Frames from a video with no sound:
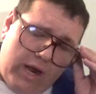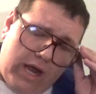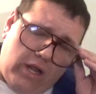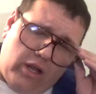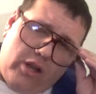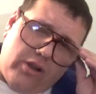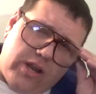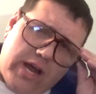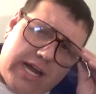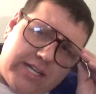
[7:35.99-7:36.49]

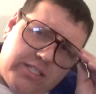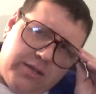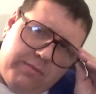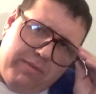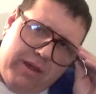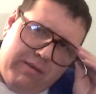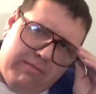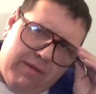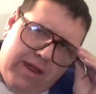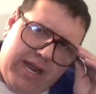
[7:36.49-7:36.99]
Well, not to
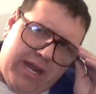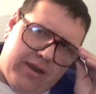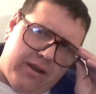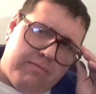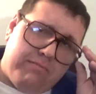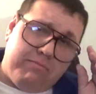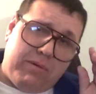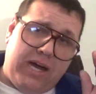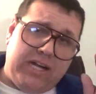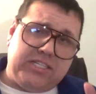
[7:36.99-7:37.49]
be
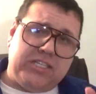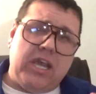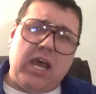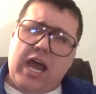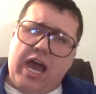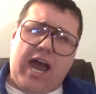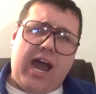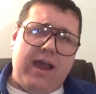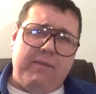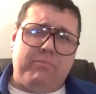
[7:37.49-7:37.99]
mean, but
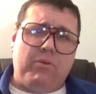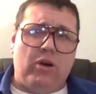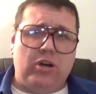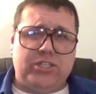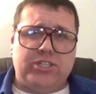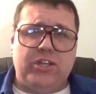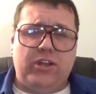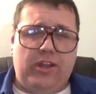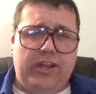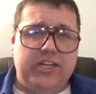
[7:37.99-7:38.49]
I
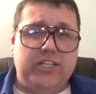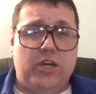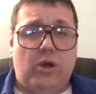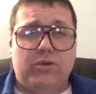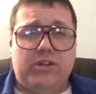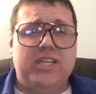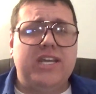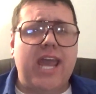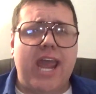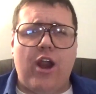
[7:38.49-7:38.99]
personally
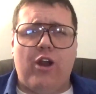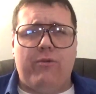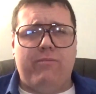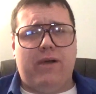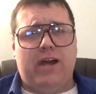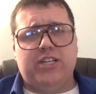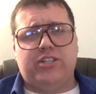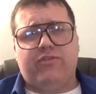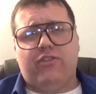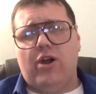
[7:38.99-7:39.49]
don't care
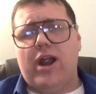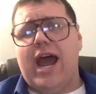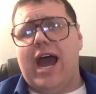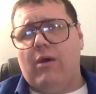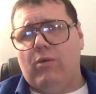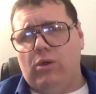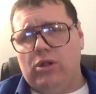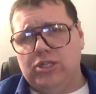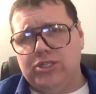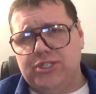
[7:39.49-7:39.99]
much for
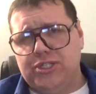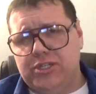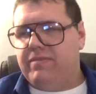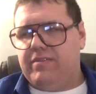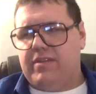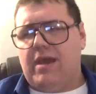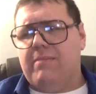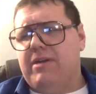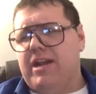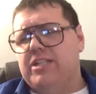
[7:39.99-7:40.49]
owls.
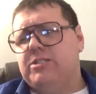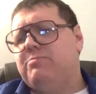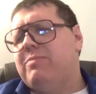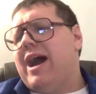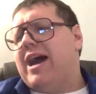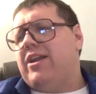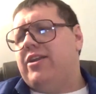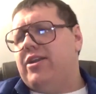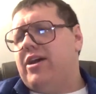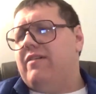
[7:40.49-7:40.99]
I mean, it's
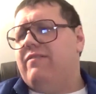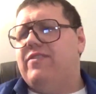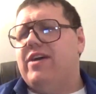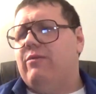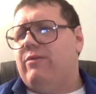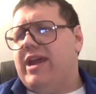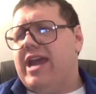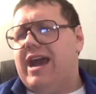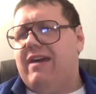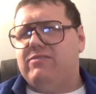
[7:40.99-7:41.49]
bad enough
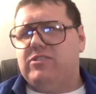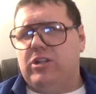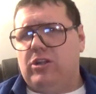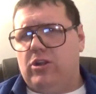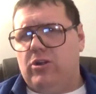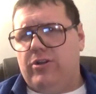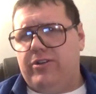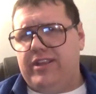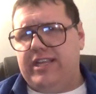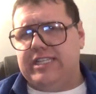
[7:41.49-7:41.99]
that we have to
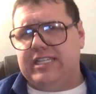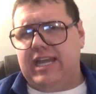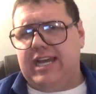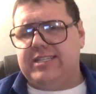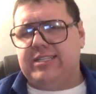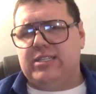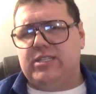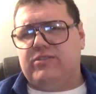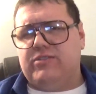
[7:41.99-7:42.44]
learn these lessons